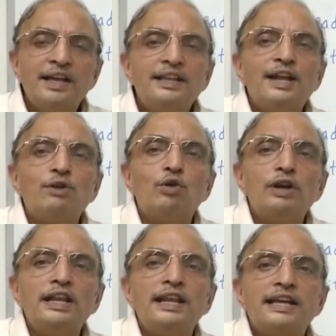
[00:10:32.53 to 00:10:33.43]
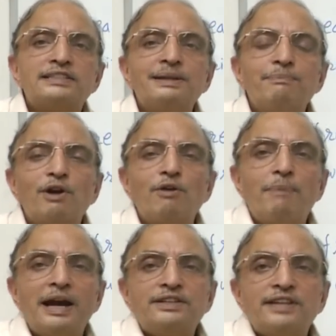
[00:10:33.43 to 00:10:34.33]
then only less number of
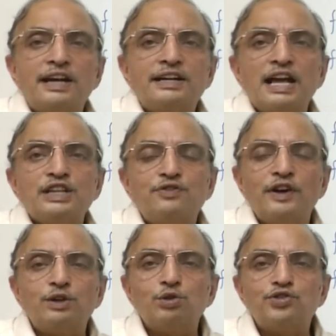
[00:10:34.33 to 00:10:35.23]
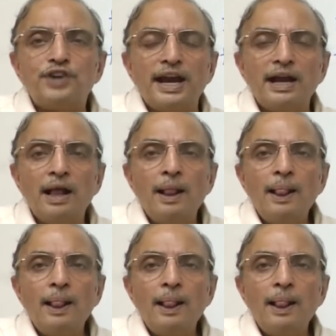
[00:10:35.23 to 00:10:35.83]
bytes are transferred to string.